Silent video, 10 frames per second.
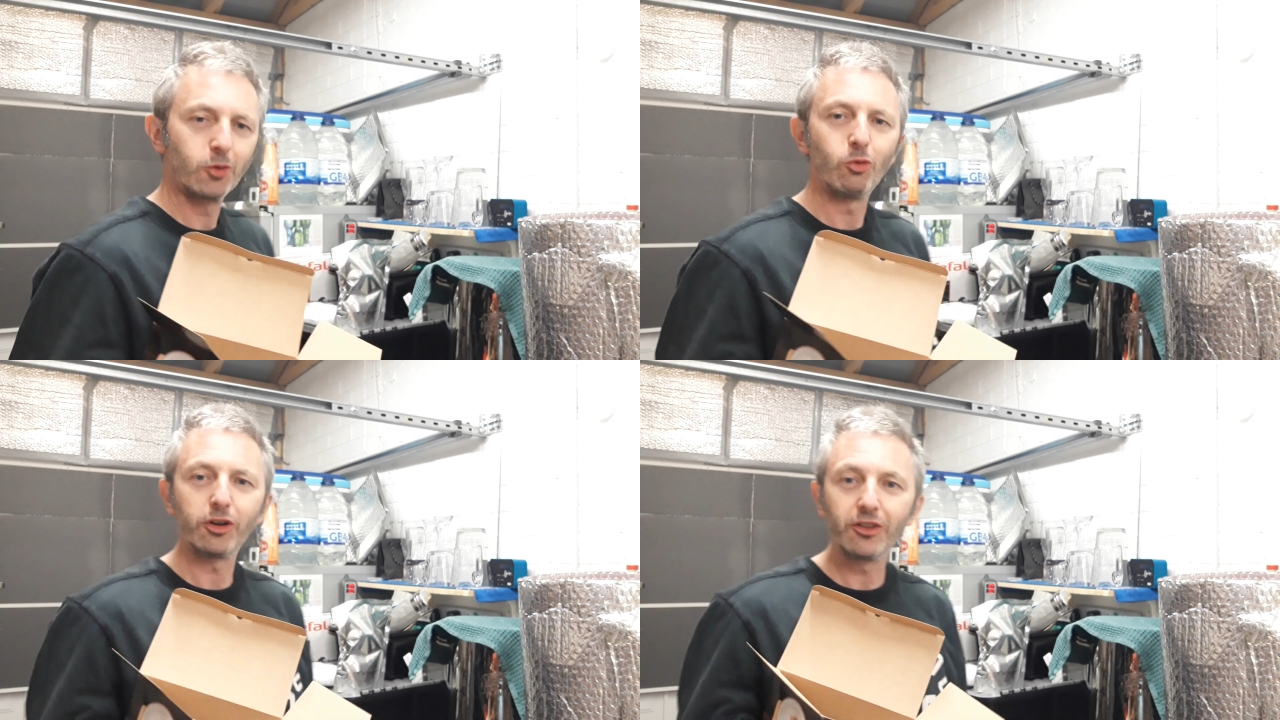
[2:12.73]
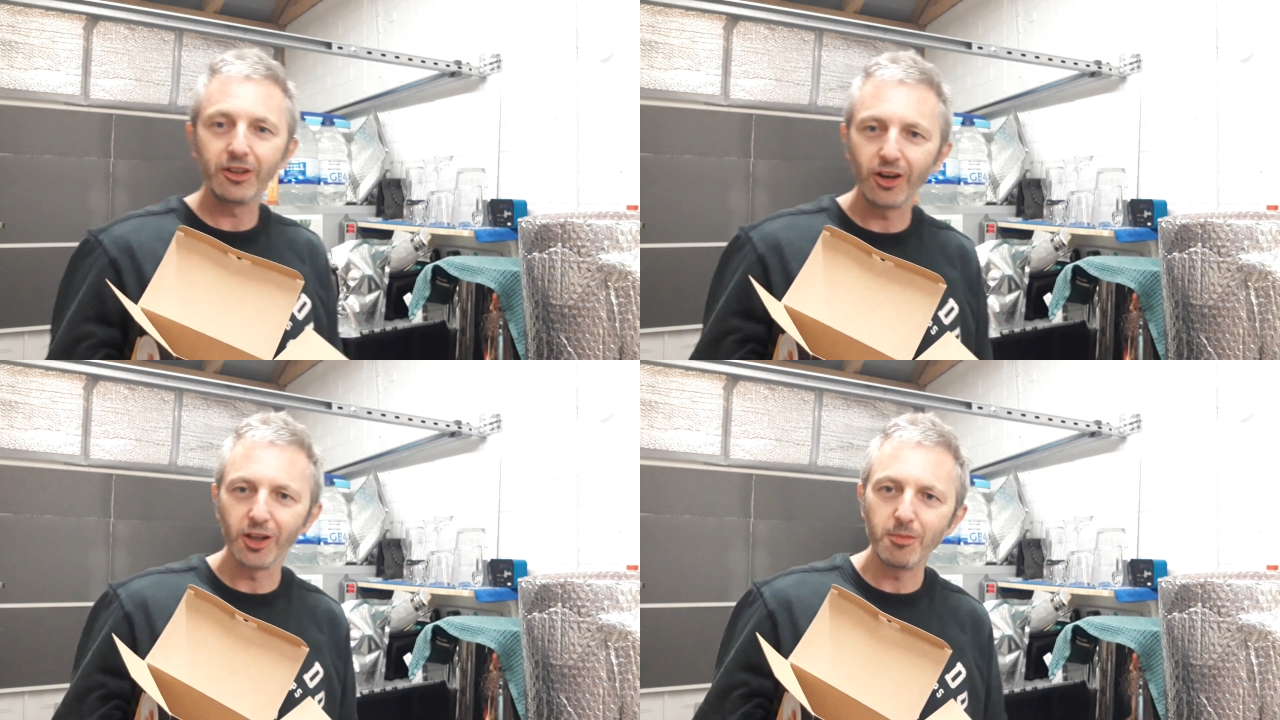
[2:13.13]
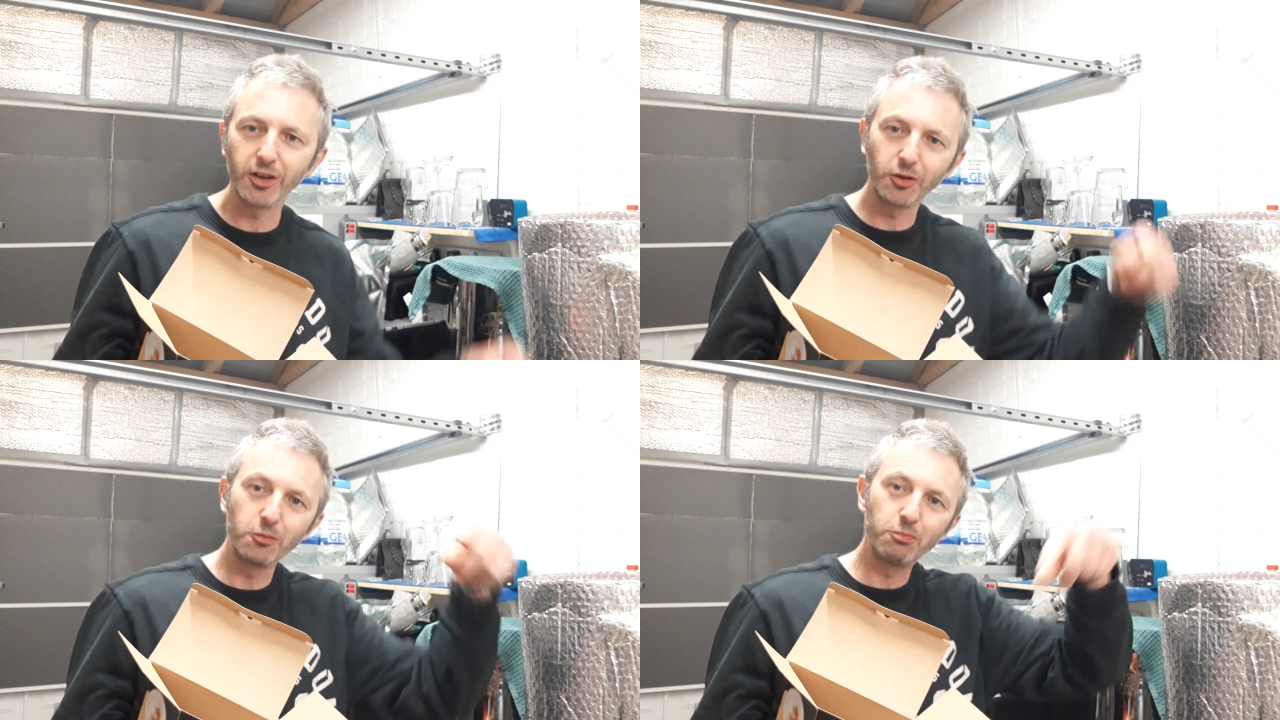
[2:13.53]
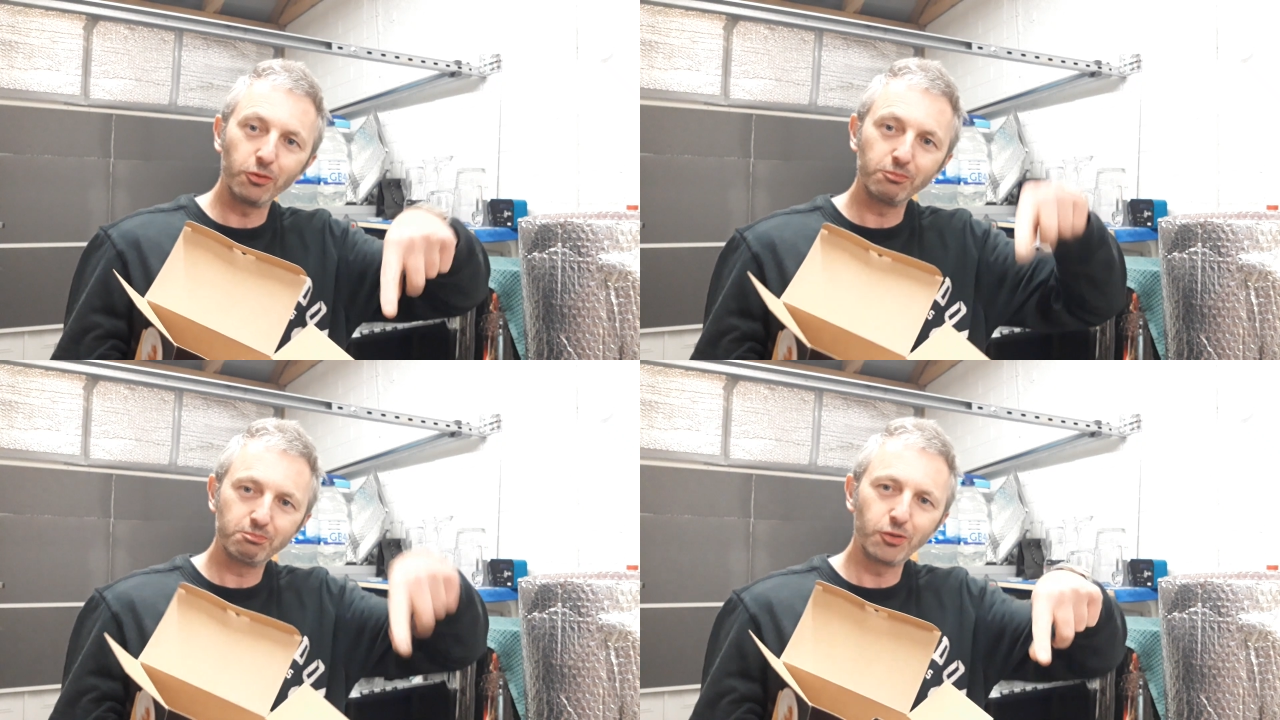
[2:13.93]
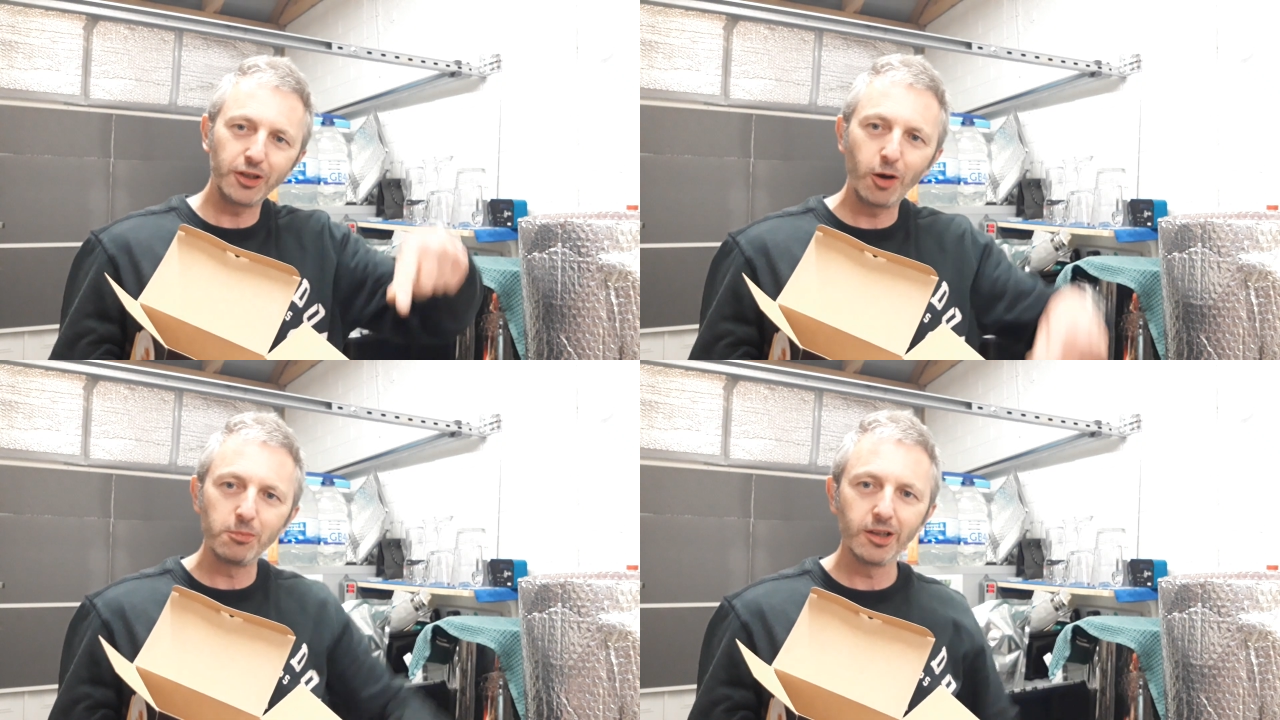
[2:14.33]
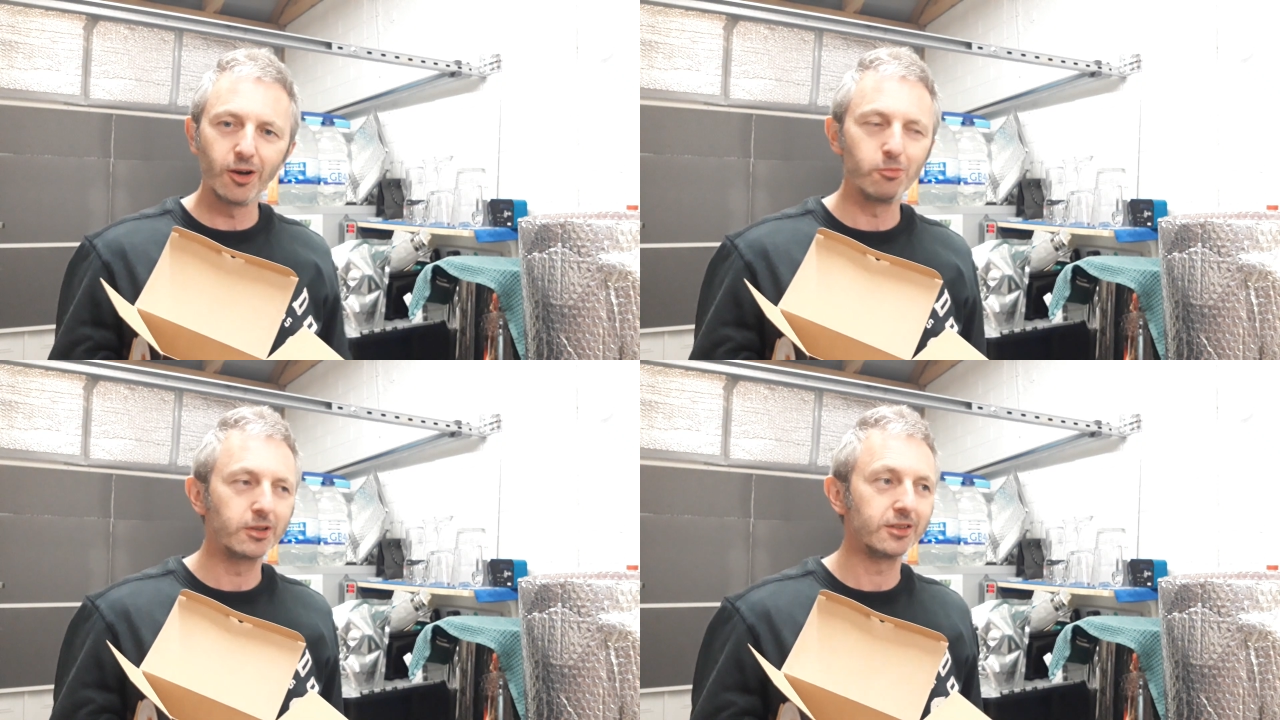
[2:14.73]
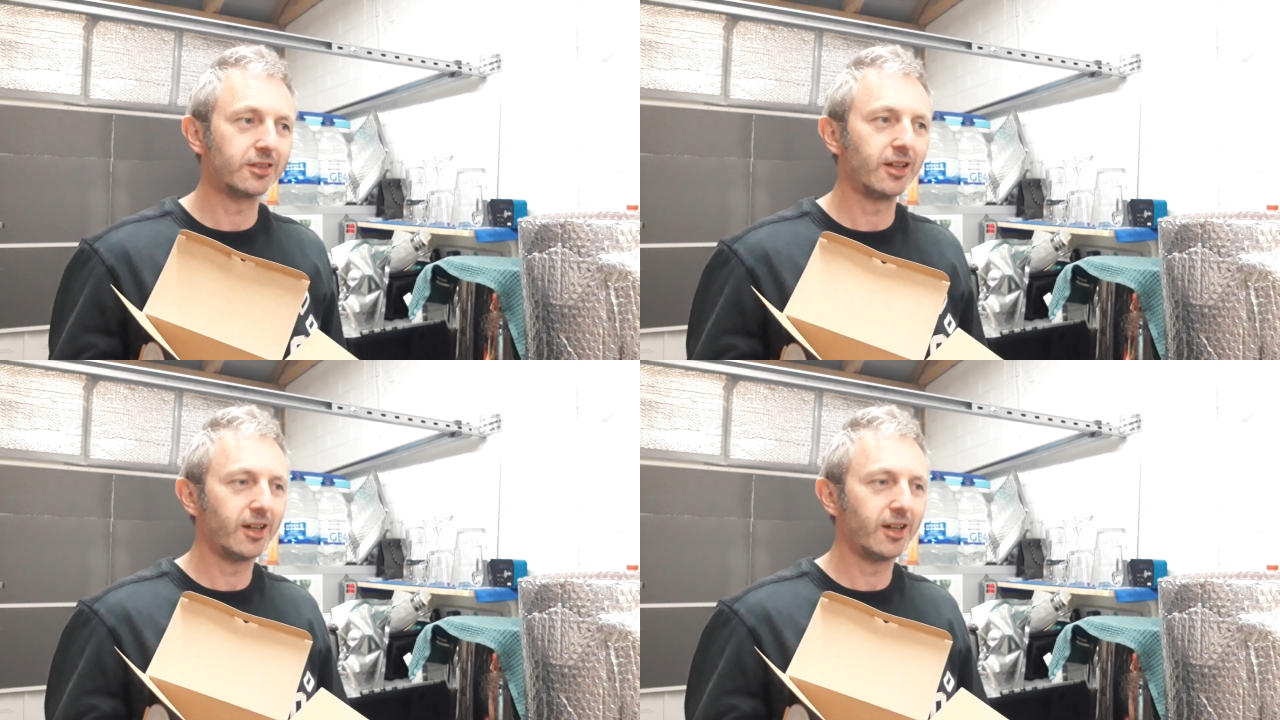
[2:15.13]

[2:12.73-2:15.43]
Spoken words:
What do they call it in America? You put down below, because